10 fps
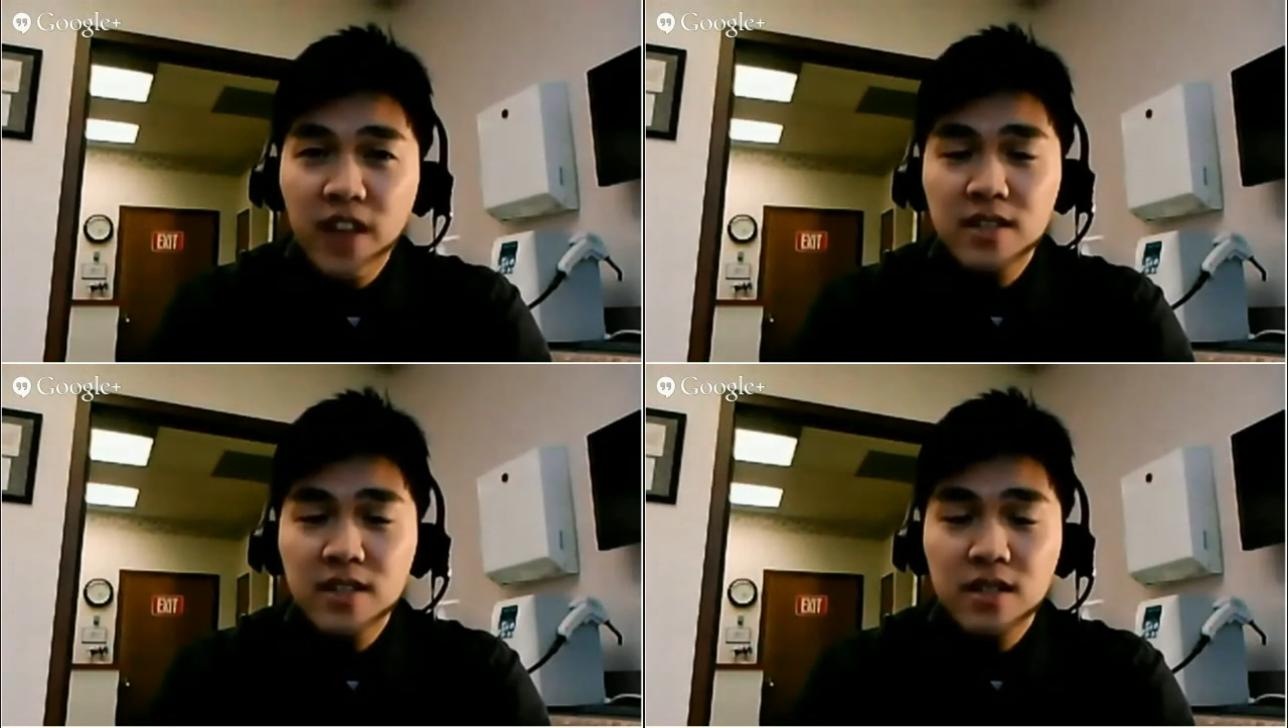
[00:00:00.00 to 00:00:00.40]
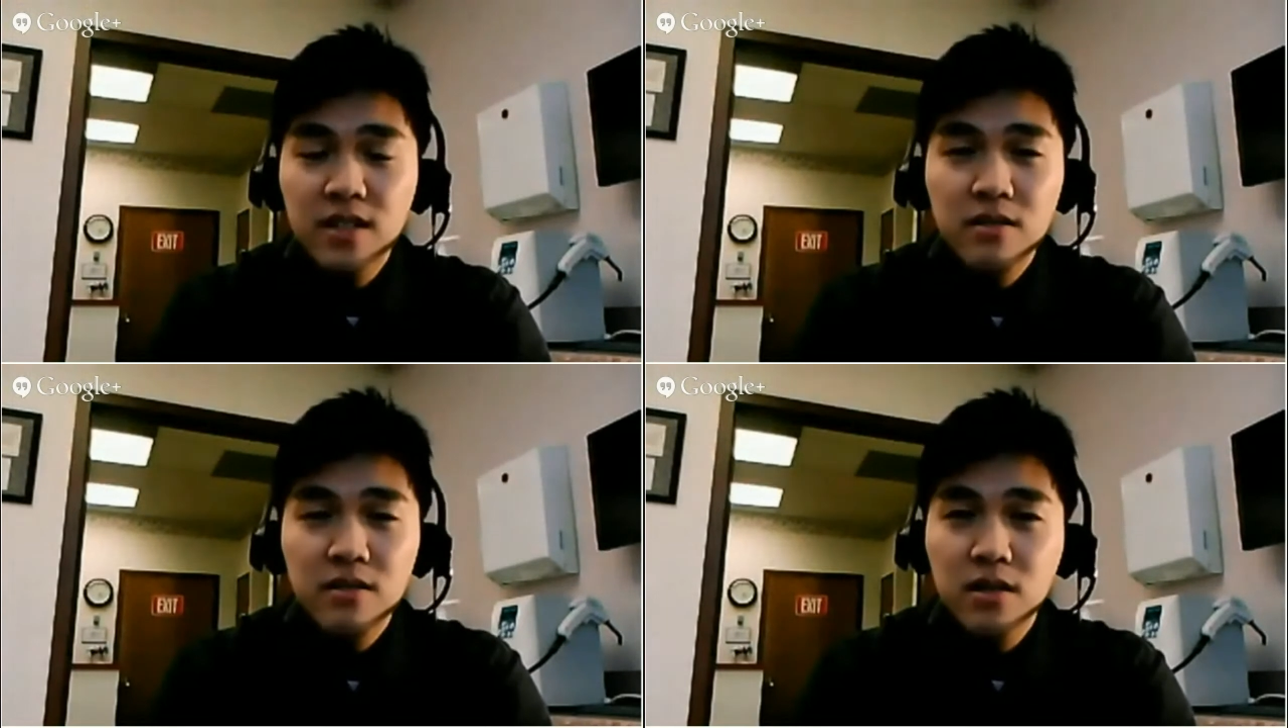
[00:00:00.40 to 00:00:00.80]

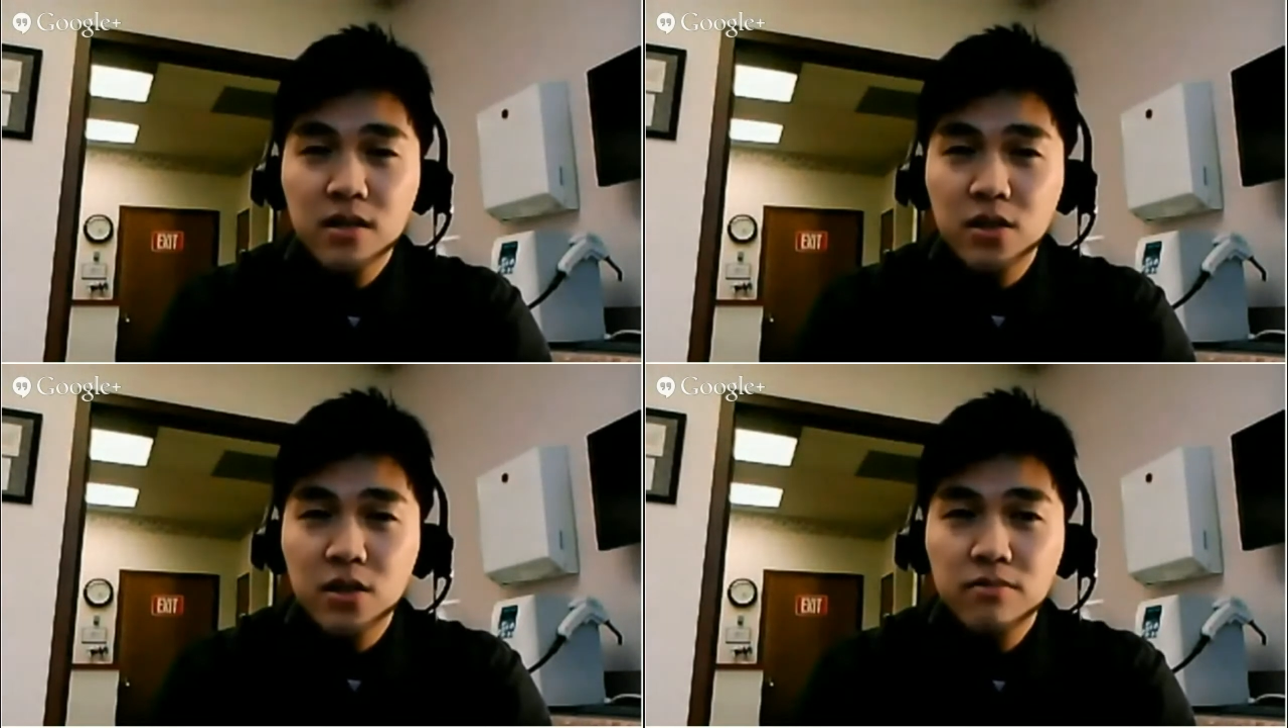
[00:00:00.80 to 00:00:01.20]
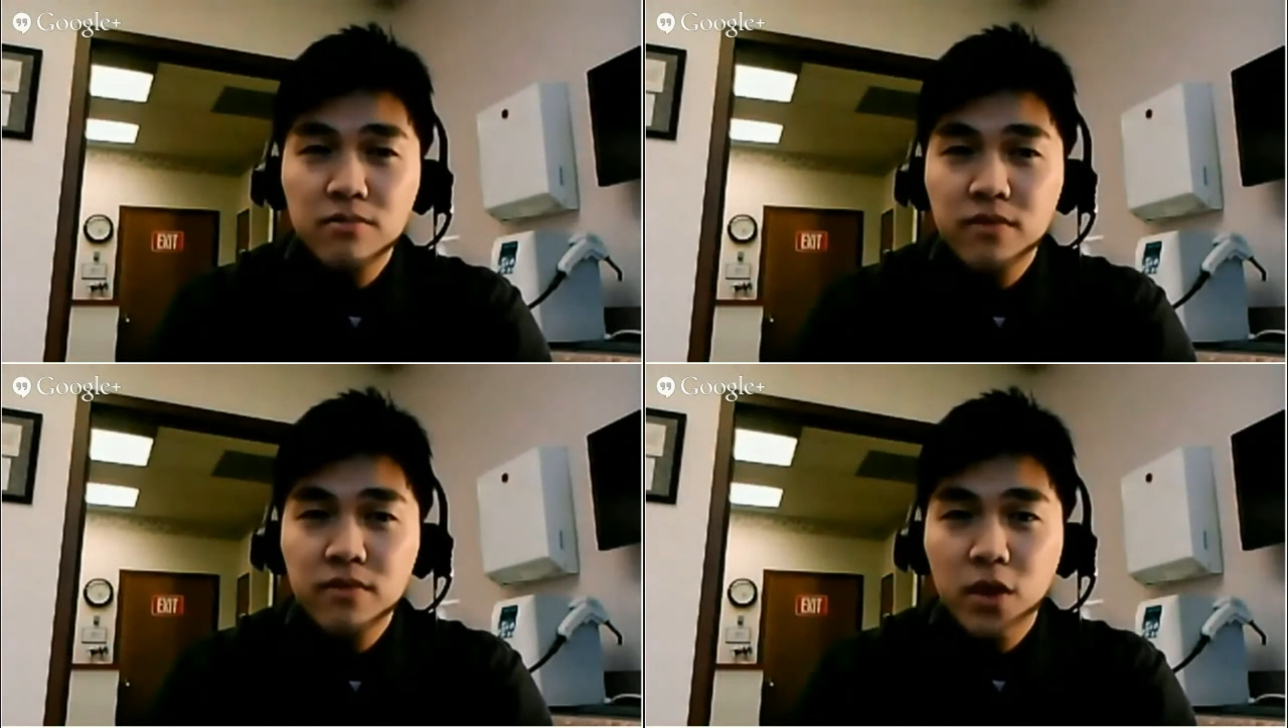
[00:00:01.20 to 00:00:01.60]
flossing,
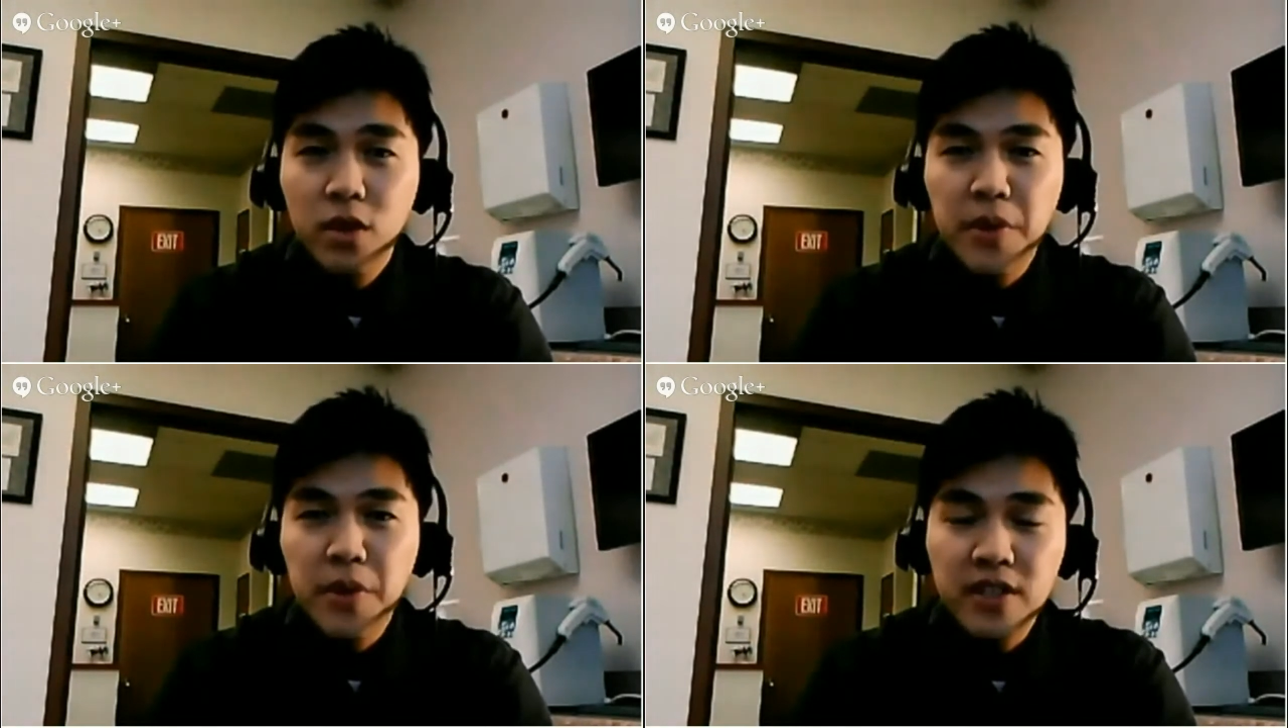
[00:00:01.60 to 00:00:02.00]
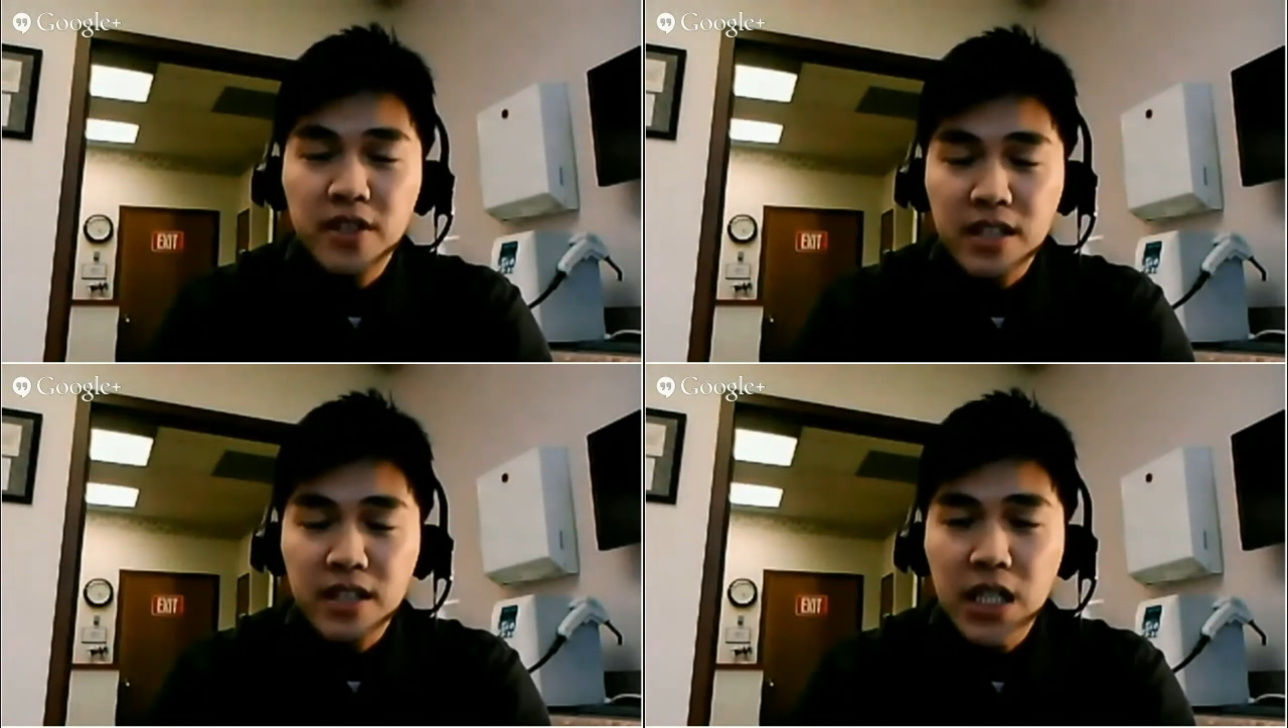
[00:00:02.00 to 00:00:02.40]
home care
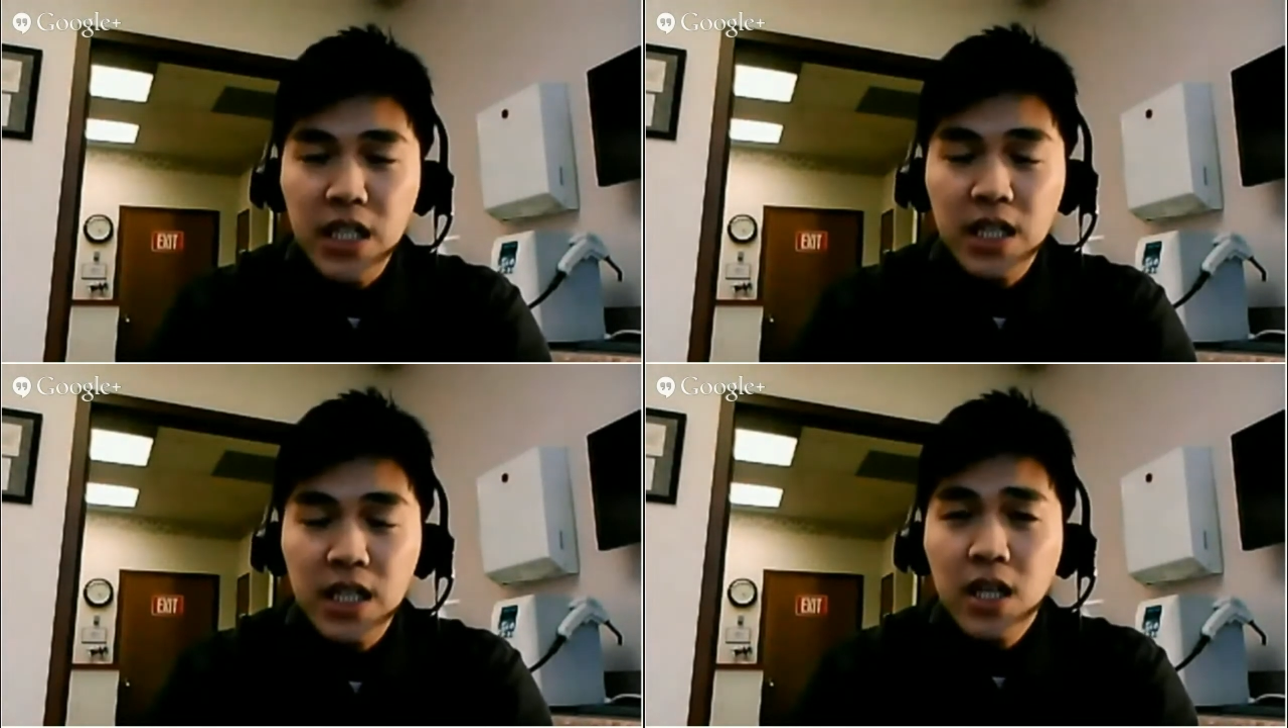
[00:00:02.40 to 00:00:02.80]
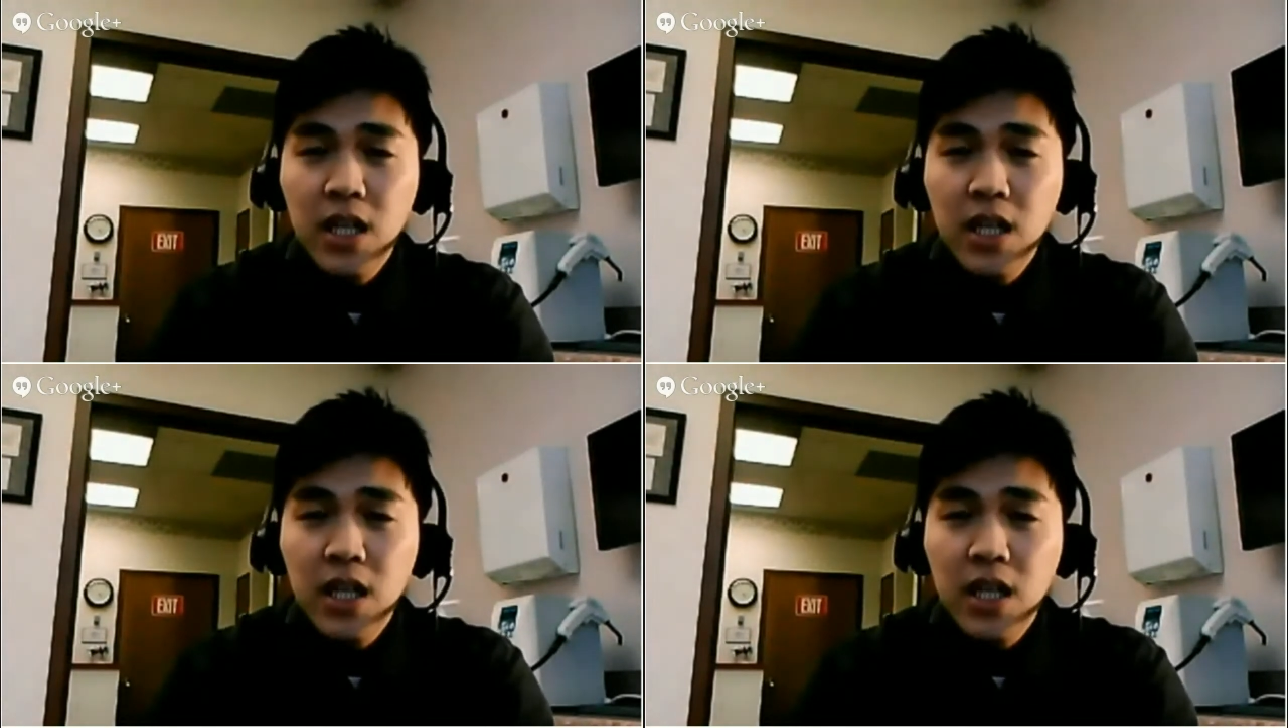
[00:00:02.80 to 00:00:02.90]
technique,